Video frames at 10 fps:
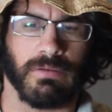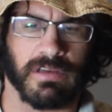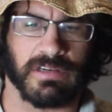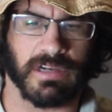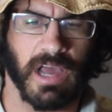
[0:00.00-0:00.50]
to
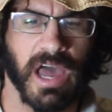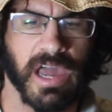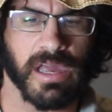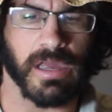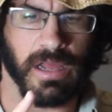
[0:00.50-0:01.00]
the
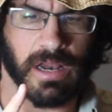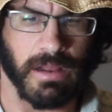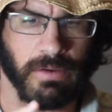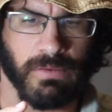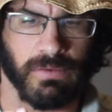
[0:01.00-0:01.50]
sky.
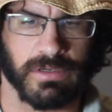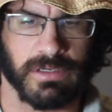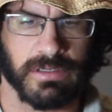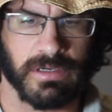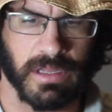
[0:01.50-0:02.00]
Oh
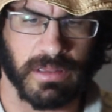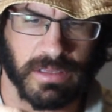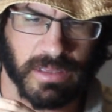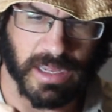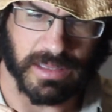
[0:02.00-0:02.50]

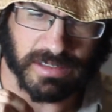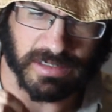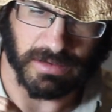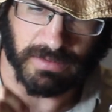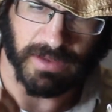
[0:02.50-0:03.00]
shit, that
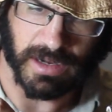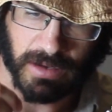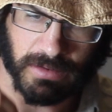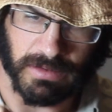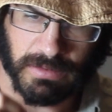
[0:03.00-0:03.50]
is not very
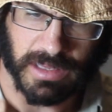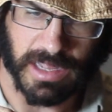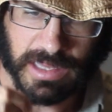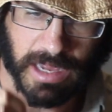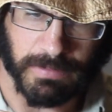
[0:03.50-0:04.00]
good when
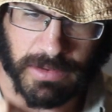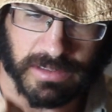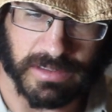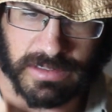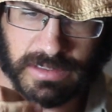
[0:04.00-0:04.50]
that
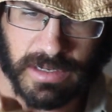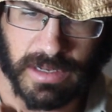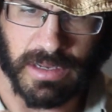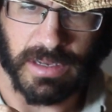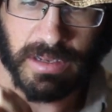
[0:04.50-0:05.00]
happens.
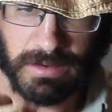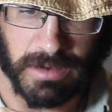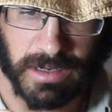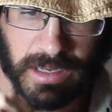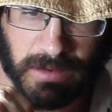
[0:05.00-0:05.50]
I'm
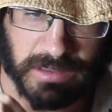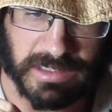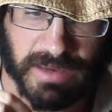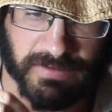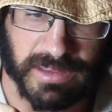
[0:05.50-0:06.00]
working with
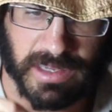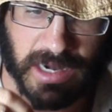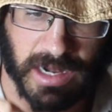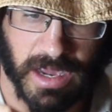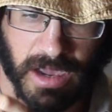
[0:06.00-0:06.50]

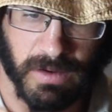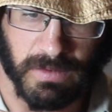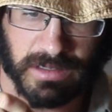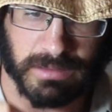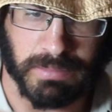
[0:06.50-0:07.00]
17 and a
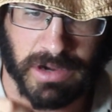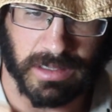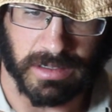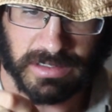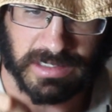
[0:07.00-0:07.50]
O, it's
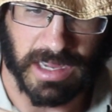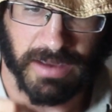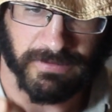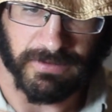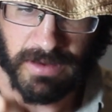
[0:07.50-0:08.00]
brittle
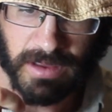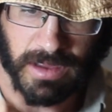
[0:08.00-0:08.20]
stuff.